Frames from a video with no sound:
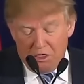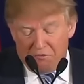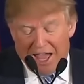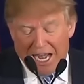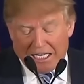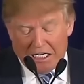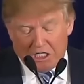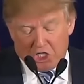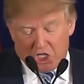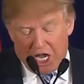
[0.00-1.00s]
the
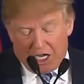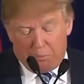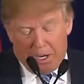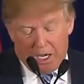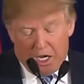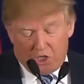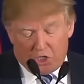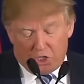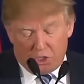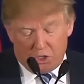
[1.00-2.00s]
Vatican is attacked by
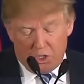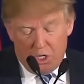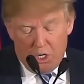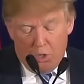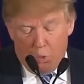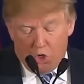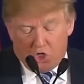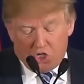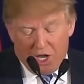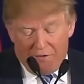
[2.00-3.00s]
ISIS,
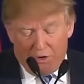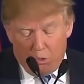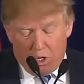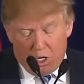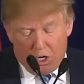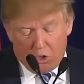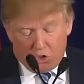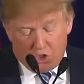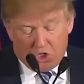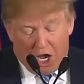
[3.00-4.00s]
which, as everyone
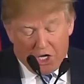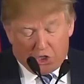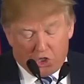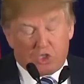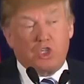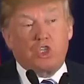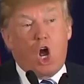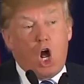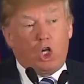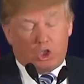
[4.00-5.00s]
knows, is ISIS's
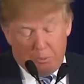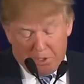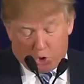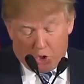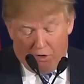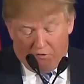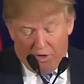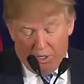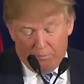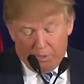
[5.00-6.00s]
ultimate
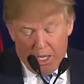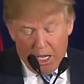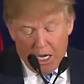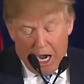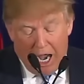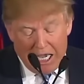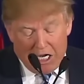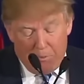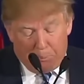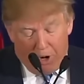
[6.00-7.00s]
trophy, I
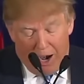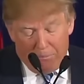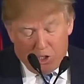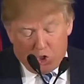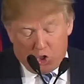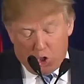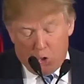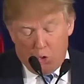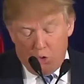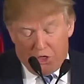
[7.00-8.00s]
can promise
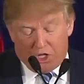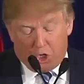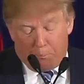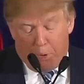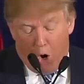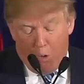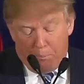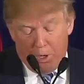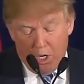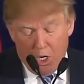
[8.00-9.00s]
you that the
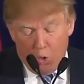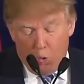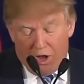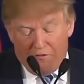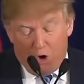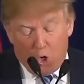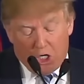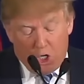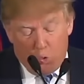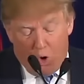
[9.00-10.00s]
Pope would have
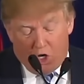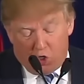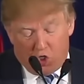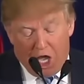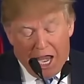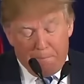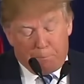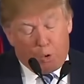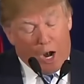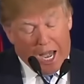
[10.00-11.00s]
only wished
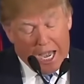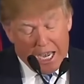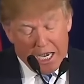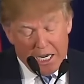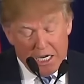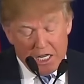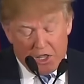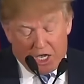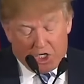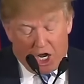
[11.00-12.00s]
and prayed
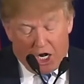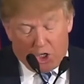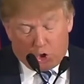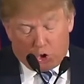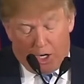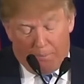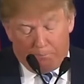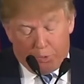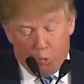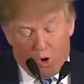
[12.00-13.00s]
that Donald
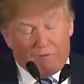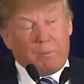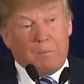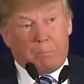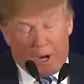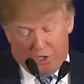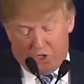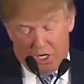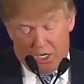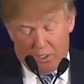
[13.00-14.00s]
Trump would have been
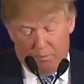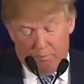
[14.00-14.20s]
president